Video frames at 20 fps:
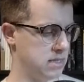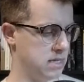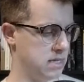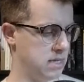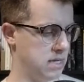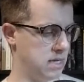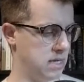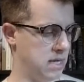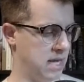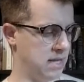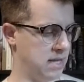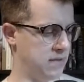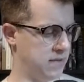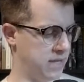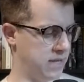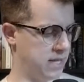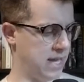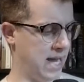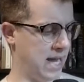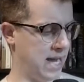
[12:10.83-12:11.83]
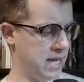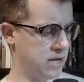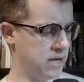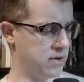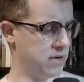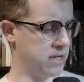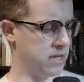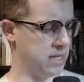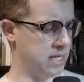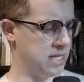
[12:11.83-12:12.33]
I think,
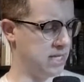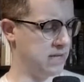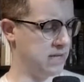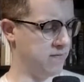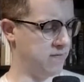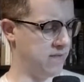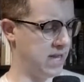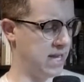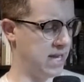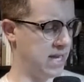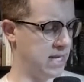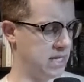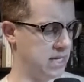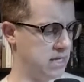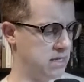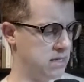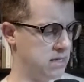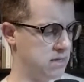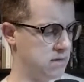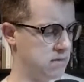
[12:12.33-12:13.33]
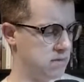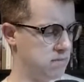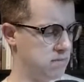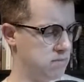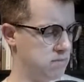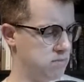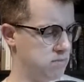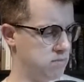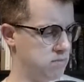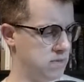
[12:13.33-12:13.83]
accurately conveyed
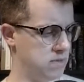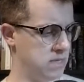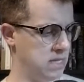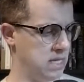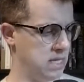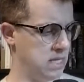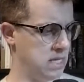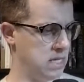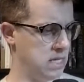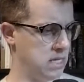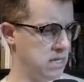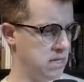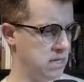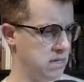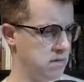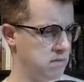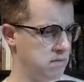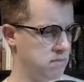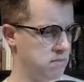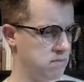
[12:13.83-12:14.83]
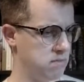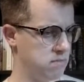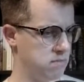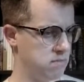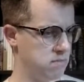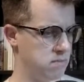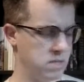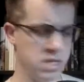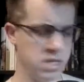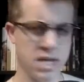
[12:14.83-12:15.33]
the
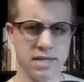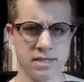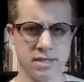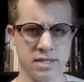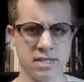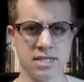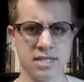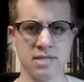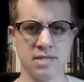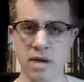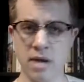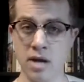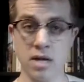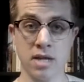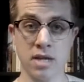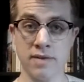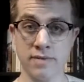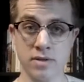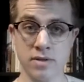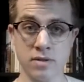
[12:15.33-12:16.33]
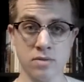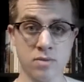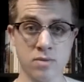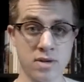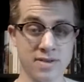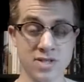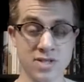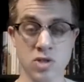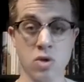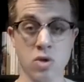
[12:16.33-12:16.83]
disparity of
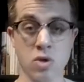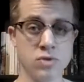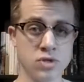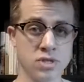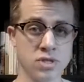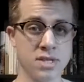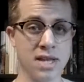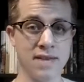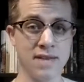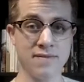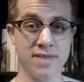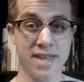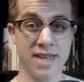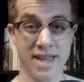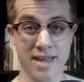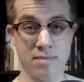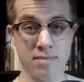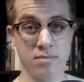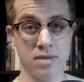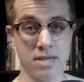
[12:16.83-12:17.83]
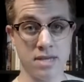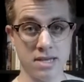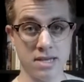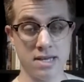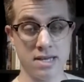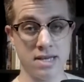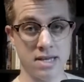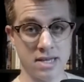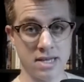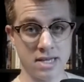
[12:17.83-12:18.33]
what a soldier's life can be.
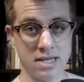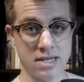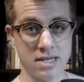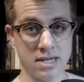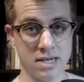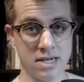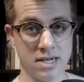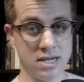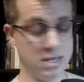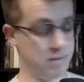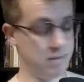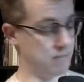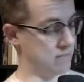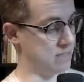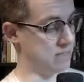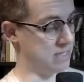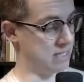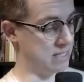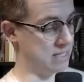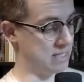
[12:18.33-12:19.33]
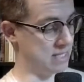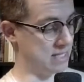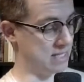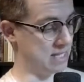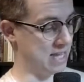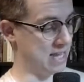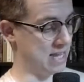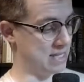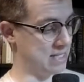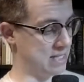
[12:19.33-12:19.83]
In this
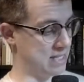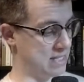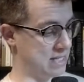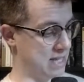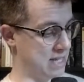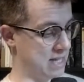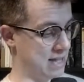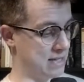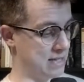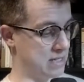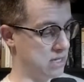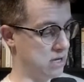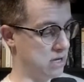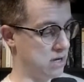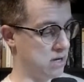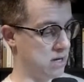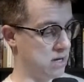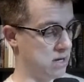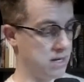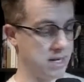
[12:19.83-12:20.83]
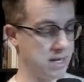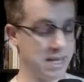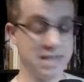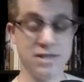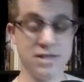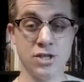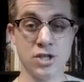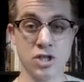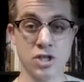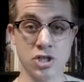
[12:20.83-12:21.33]
case, these guys are
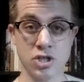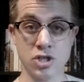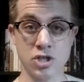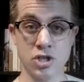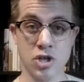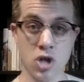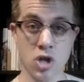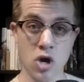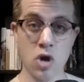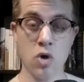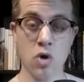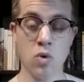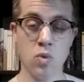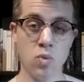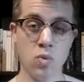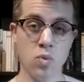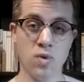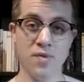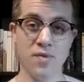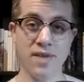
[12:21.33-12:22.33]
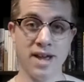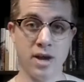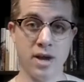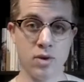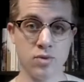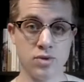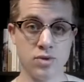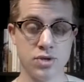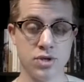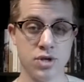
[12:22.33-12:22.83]
in the snow
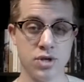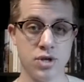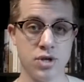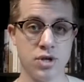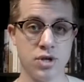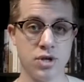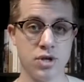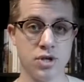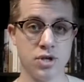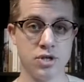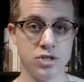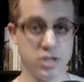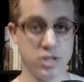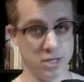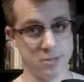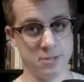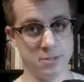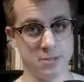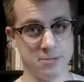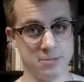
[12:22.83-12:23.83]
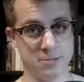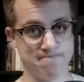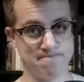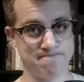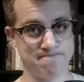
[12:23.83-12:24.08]
without shelter.